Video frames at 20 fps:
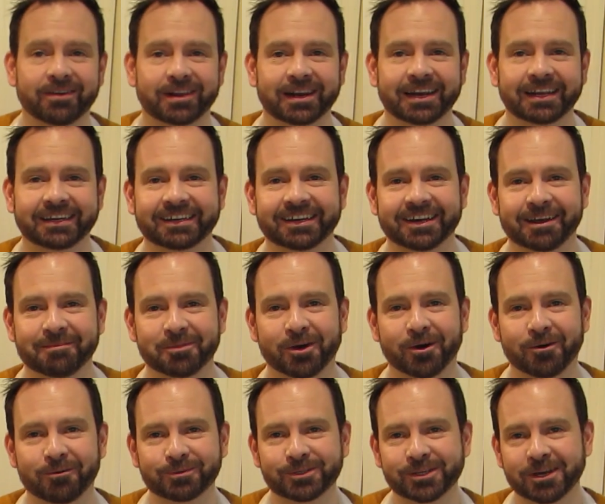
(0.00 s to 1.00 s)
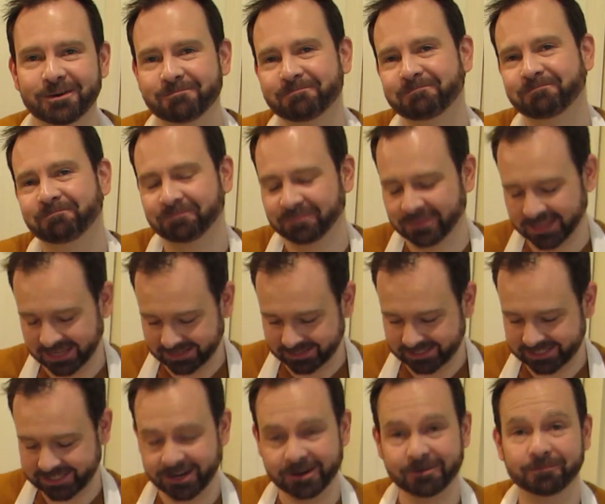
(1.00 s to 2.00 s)
cleaning up the hob top.
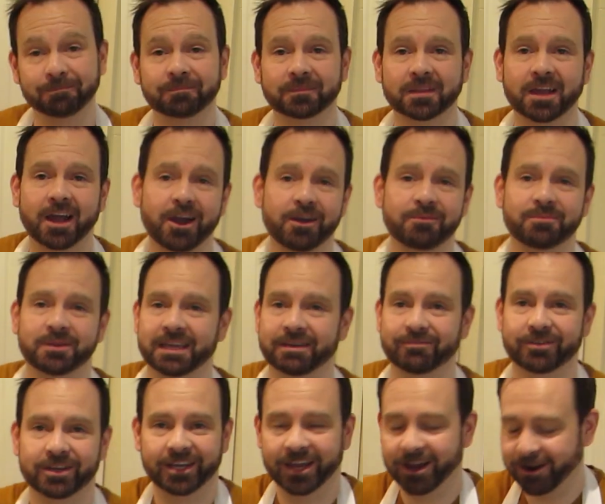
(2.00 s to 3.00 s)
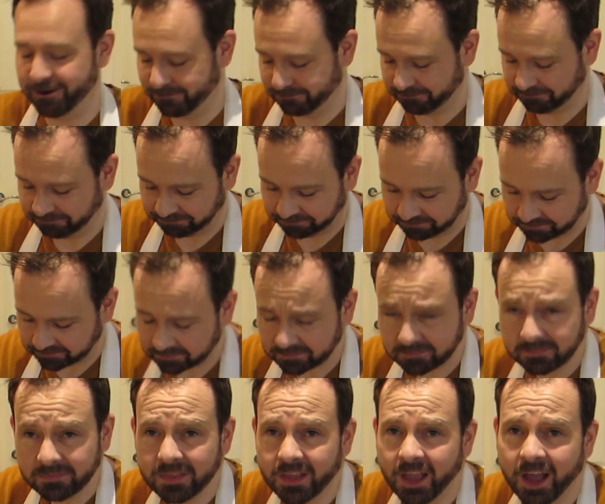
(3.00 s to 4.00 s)
So I hope you give it a go.
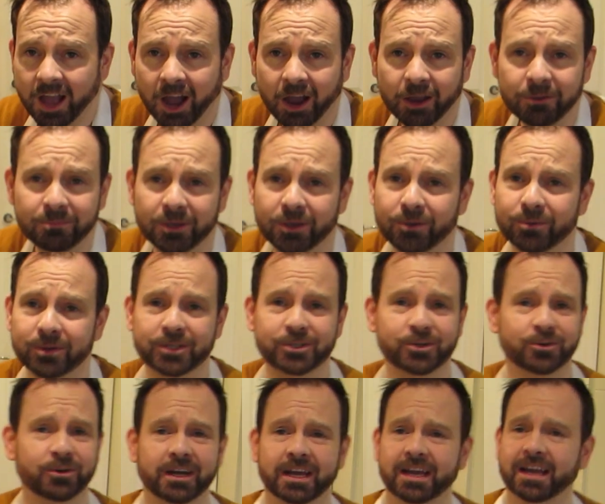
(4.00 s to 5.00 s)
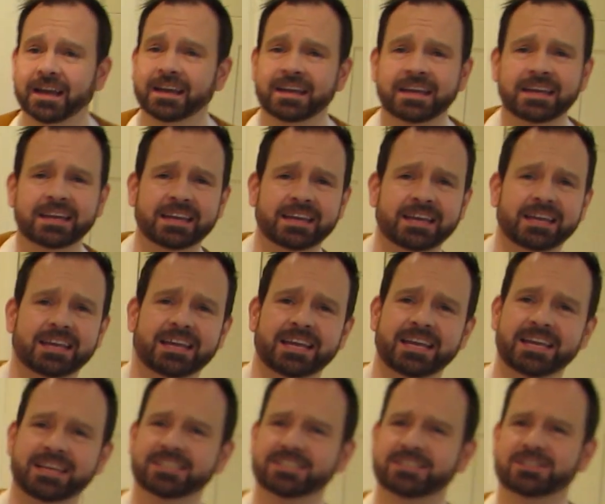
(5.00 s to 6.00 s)
I hope you enjoy it.
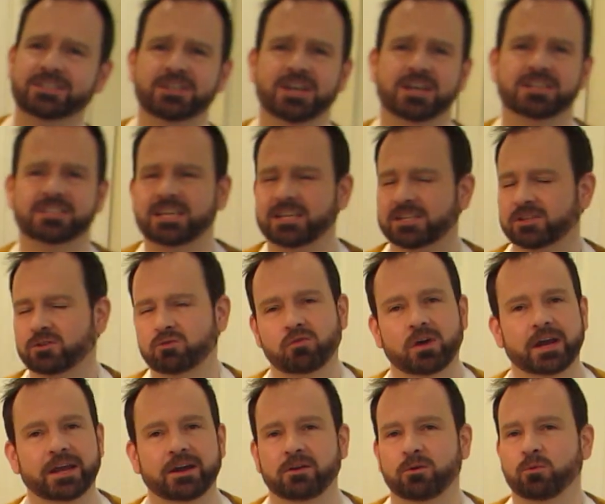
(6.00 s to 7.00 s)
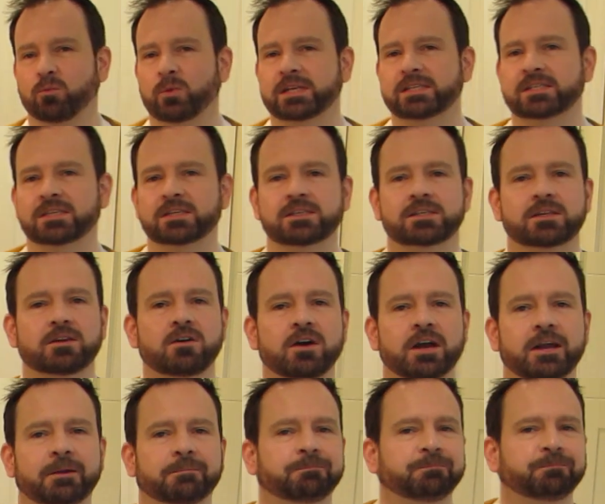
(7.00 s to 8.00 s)
It's great on a winter's
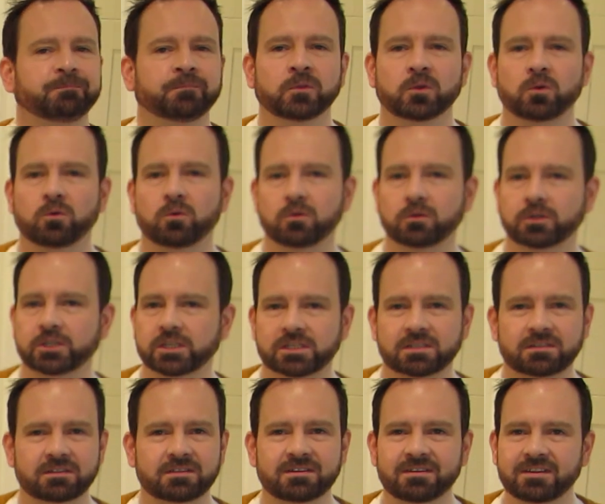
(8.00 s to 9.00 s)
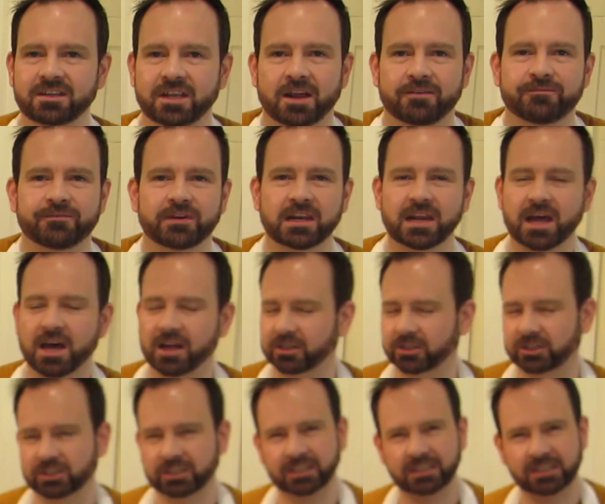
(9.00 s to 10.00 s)
night, or just, you know, for
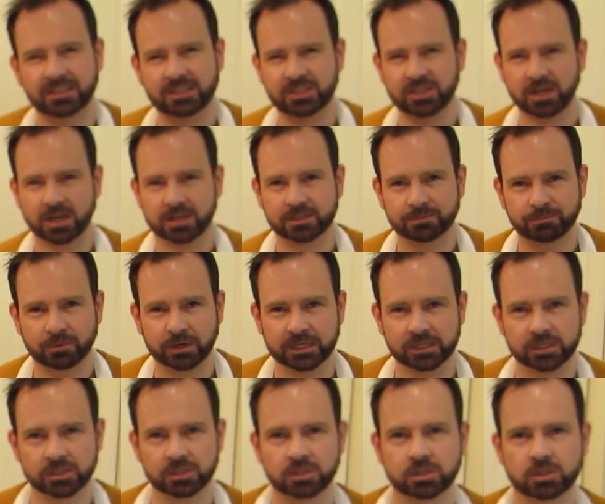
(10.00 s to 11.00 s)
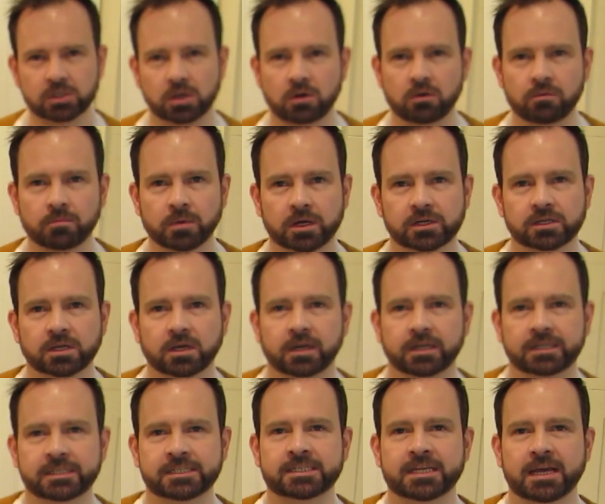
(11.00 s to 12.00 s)
lunch. It just brings so much kind of
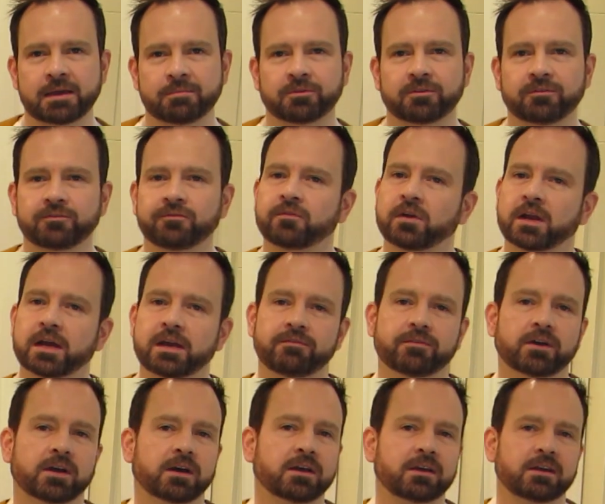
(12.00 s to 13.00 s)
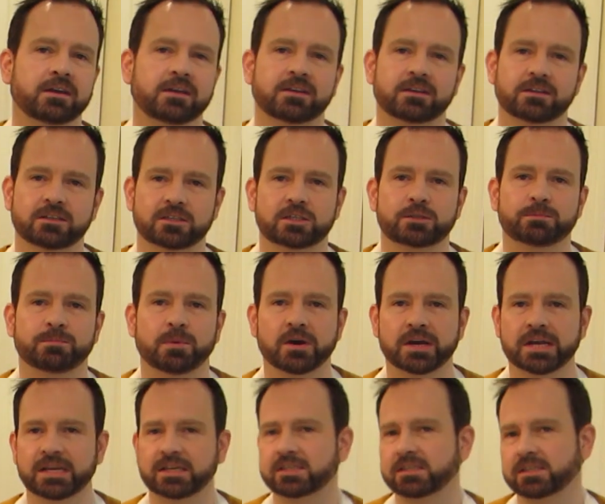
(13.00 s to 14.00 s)
depth of flavour and
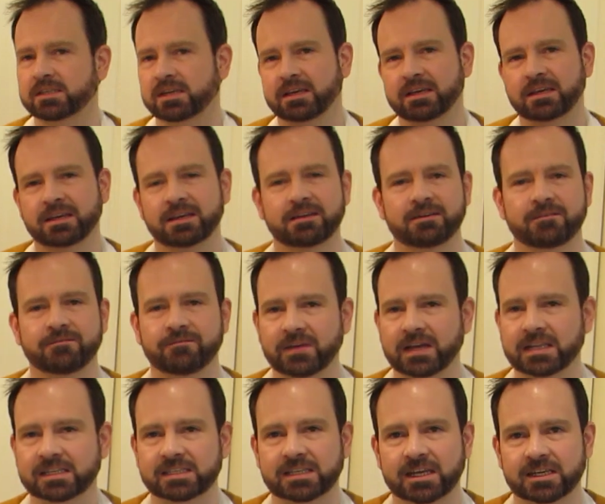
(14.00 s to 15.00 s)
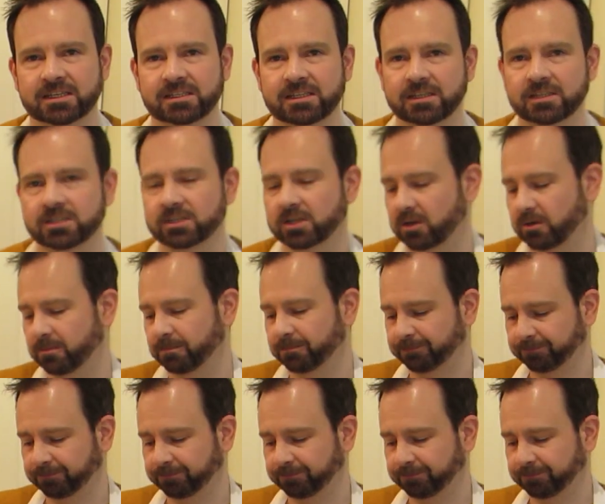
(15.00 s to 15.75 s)
spice. Fantastic soup.